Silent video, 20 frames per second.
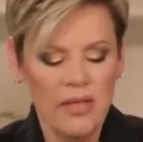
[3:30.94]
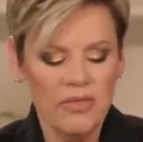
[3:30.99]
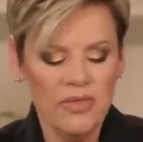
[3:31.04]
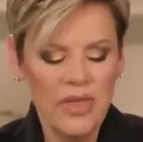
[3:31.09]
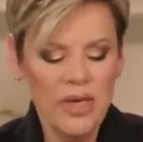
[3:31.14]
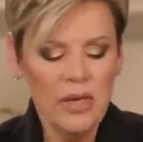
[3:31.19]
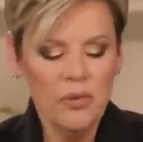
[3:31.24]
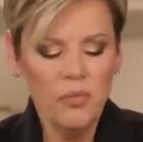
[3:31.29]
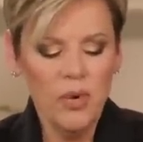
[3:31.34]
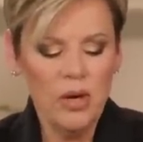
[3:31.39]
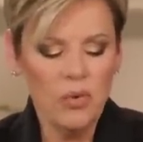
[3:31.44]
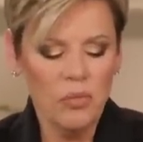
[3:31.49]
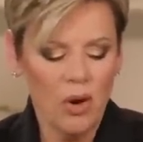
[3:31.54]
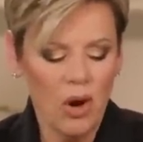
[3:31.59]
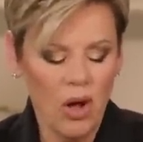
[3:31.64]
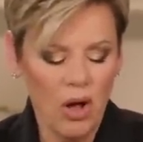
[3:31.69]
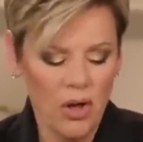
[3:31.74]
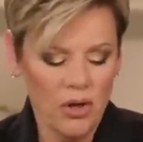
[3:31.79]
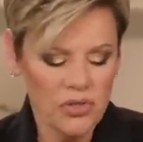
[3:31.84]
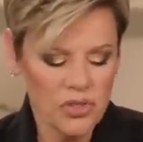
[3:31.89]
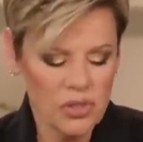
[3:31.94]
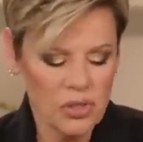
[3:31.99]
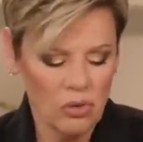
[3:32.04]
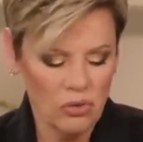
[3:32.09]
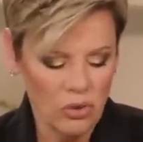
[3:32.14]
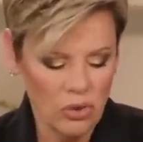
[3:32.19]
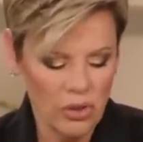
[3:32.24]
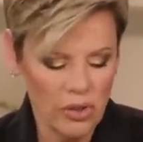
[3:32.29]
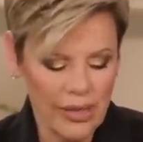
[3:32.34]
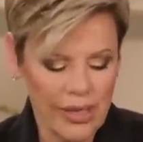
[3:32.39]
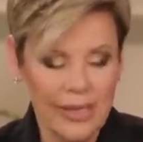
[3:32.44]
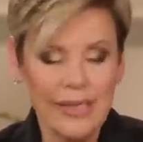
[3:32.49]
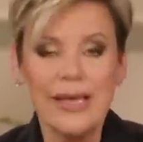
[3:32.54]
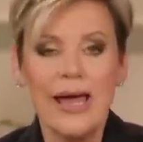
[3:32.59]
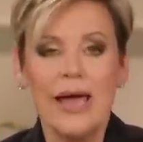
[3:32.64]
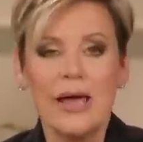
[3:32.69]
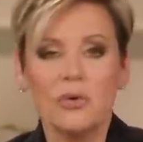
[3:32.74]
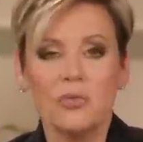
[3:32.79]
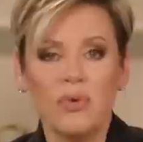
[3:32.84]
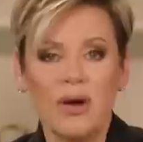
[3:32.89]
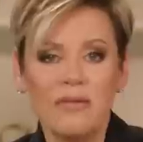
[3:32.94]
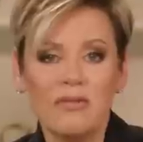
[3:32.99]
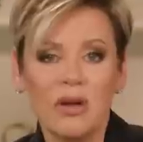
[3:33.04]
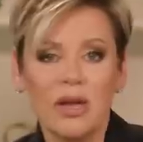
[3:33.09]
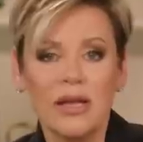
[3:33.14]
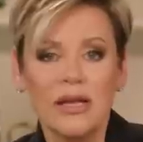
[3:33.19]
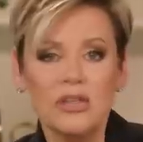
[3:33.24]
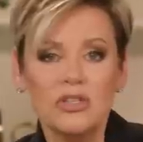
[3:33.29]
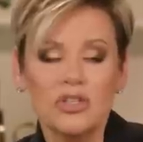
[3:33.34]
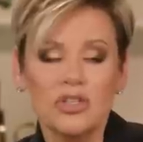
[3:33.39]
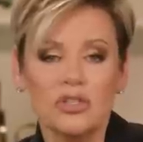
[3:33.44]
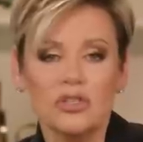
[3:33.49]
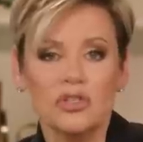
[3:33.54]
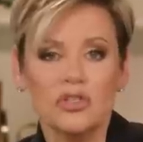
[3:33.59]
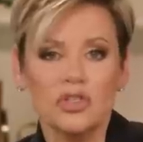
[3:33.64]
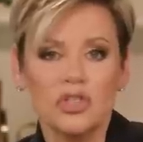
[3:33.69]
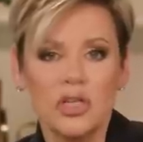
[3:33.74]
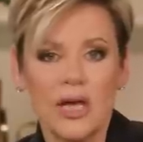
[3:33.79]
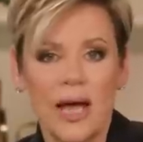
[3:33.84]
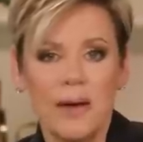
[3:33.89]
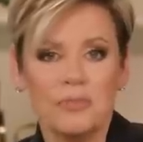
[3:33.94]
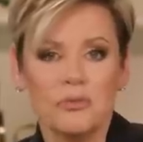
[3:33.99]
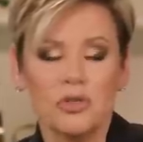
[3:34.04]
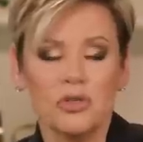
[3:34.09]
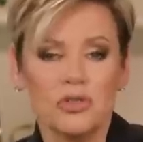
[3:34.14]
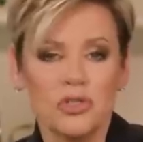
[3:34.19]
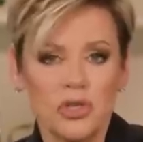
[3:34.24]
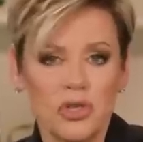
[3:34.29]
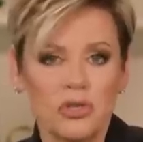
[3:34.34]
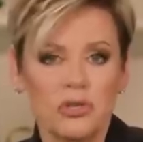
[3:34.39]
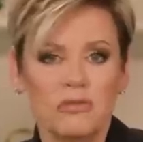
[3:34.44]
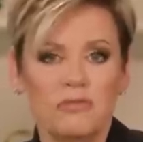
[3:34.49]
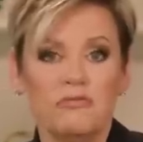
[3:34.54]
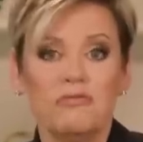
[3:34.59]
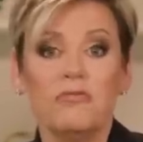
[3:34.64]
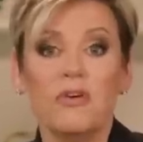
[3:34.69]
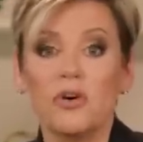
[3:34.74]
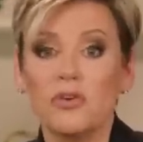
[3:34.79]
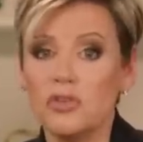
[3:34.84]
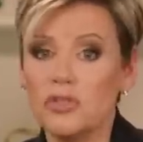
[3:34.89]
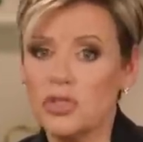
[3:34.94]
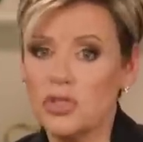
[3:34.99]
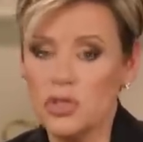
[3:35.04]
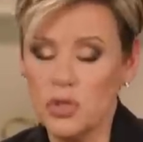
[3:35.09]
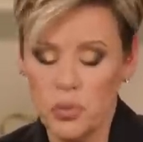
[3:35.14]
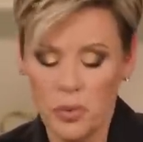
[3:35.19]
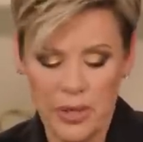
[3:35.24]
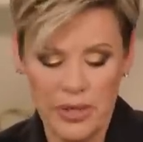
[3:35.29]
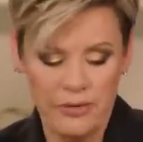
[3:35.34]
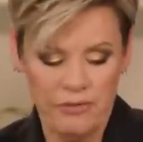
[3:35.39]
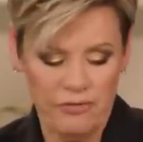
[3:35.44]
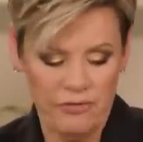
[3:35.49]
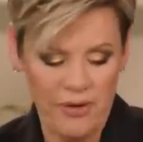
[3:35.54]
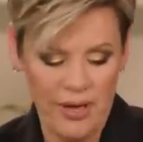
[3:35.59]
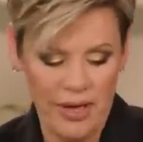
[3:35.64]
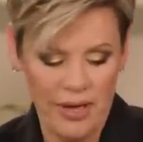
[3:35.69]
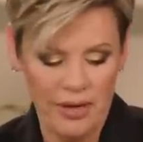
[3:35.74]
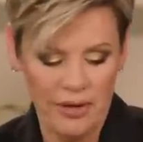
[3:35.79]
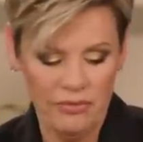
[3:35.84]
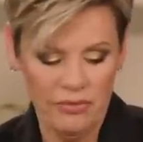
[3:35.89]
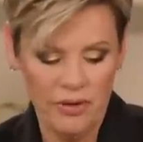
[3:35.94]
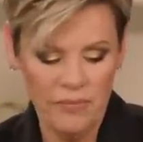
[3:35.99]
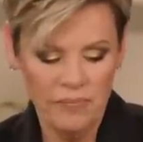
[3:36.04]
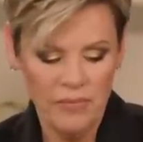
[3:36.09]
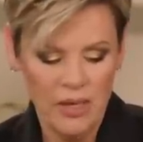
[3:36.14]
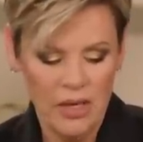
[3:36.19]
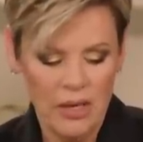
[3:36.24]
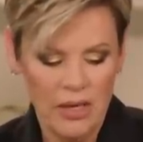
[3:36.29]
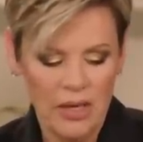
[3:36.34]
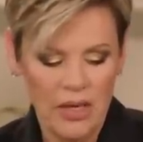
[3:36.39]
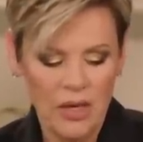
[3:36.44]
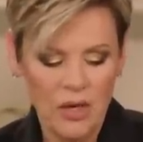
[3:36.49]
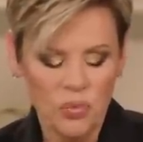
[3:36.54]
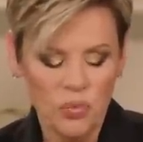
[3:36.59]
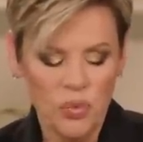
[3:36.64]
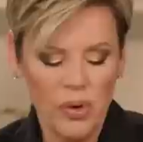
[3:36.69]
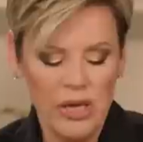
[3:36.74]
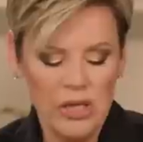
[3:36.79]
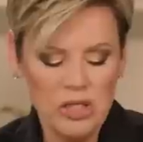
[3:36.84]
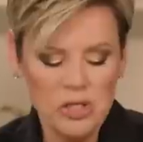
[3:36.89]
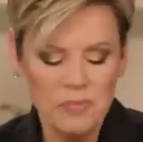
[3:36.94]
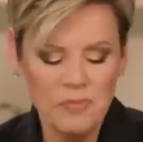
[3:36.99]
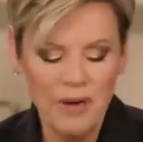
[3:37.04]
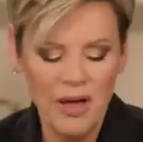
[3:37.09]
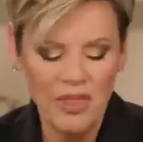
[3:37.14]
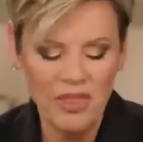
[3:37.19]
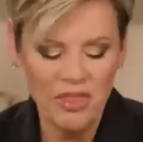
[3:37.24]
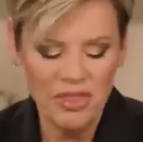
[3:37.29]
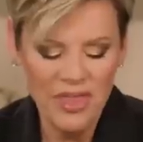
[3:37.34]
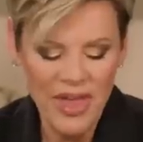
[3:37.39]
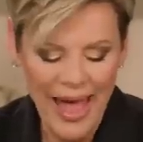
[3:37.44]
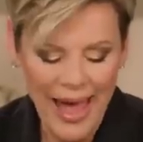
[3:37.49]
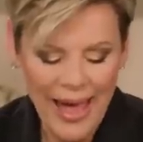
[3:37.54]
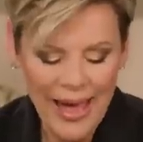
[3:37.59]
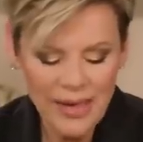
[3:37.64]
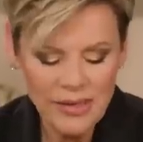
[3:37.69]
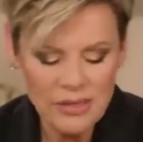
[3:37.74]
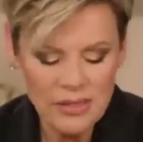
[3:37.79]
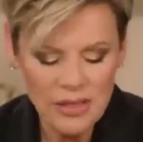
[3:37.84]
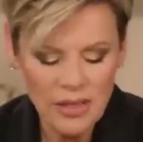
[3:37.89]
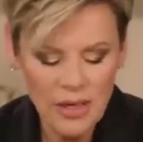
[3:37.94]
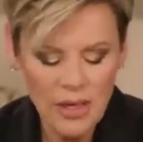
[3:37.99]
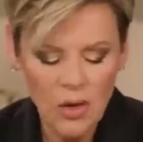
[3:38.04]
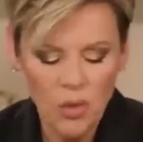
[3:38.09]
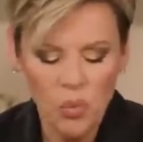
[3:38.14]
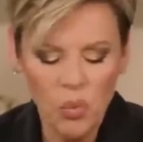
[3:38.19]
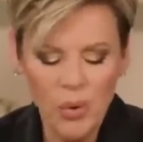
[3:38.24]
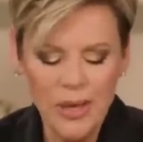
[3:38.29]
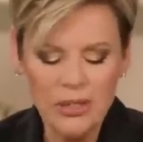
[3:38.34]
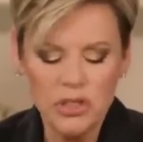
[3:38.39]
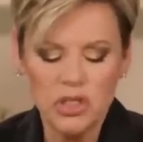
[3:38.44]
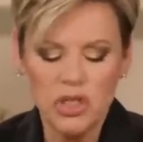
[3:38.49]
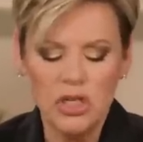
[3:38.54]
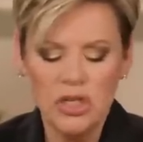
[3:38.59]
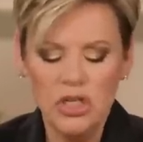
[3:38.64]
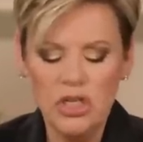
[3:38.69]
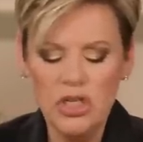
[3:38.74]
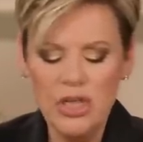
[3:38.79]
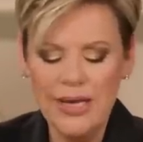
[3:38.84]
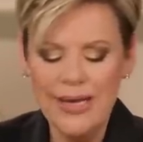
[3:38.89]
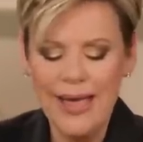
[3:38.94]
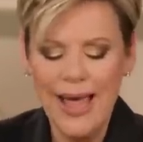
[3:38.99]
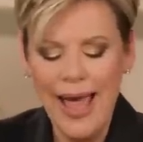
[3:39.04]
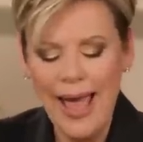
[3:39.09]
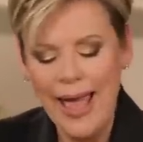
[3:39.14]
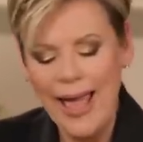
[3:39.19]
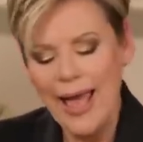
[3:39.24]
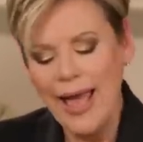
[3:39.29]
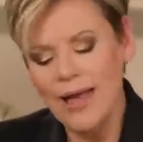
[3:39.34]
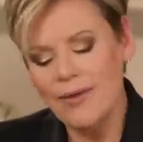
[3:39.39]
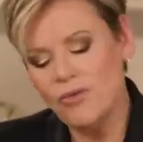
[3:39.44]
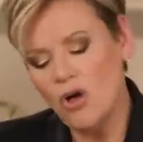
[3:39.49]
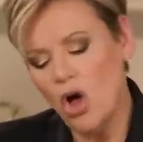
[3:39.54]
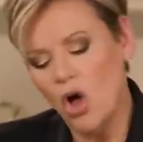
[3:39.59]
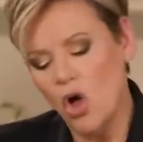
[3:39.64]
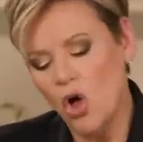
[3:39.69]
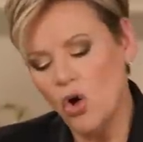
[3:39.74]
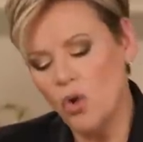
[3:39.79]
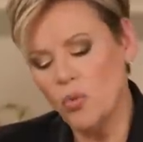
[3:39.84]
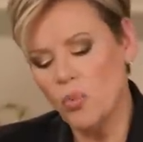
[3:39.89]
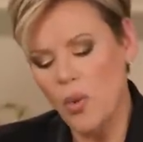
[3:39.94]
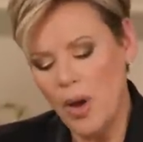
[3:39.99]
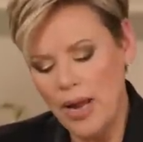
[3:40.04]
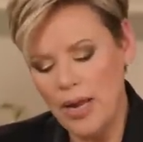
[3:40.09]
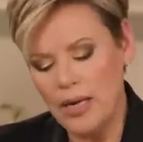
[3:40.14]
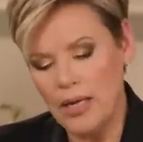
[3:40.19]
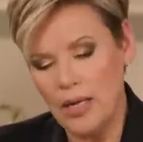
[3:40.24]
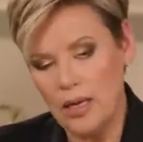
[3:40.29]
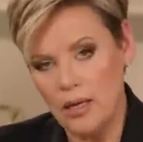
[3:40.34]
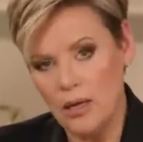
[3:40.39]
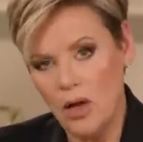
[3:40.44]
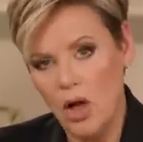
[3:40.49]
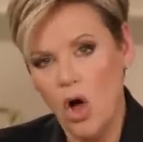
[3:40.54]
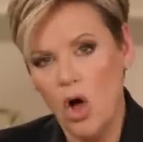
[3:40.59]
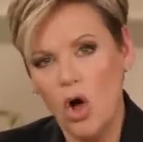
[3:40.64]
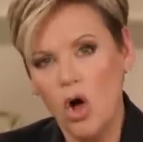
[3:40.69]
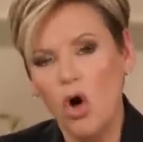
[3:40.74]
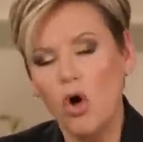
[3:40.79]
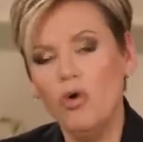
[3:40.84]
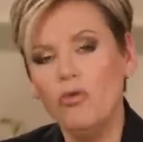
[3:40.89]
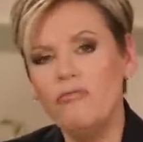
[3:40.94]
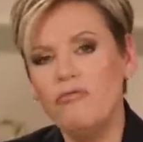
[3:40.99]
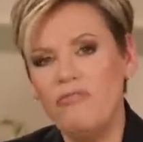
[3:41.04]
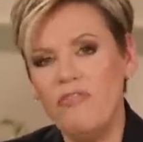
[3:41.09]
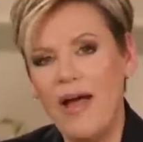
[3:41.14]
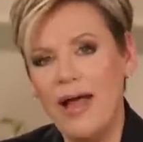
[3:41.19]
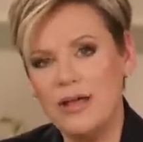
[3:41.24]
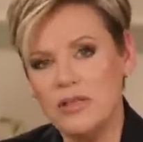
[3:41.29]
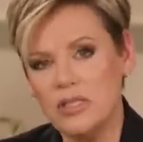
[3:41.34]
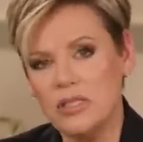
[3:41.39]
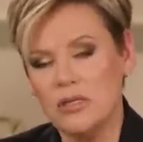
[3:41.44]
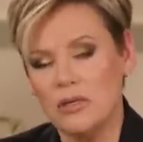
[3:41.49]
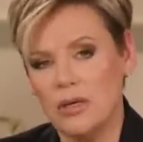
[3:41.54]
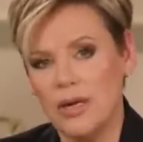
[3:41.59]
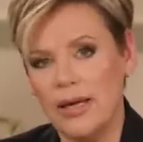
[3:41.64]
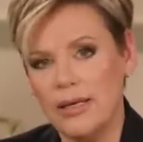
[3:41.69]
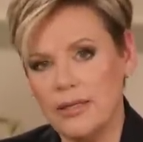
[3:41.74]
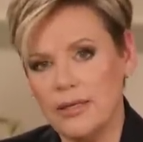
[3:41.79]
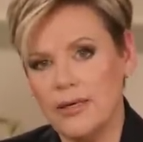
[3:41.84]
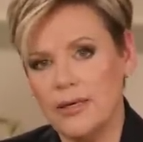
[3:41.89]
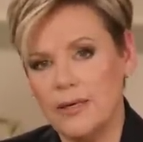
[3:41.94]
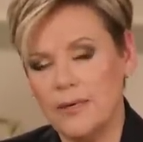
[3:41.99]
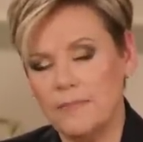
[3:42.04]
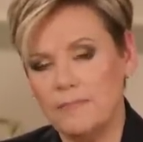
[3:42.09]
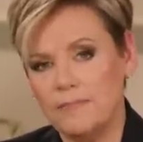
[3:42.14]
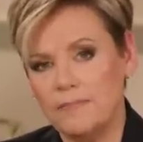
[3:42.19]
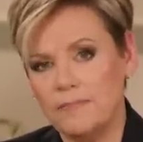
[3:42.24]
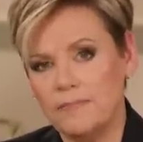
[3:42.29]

Then we were also looking at Revelations chapter 2, verse 25. It reads, but that which ye have already, hold fast till I come.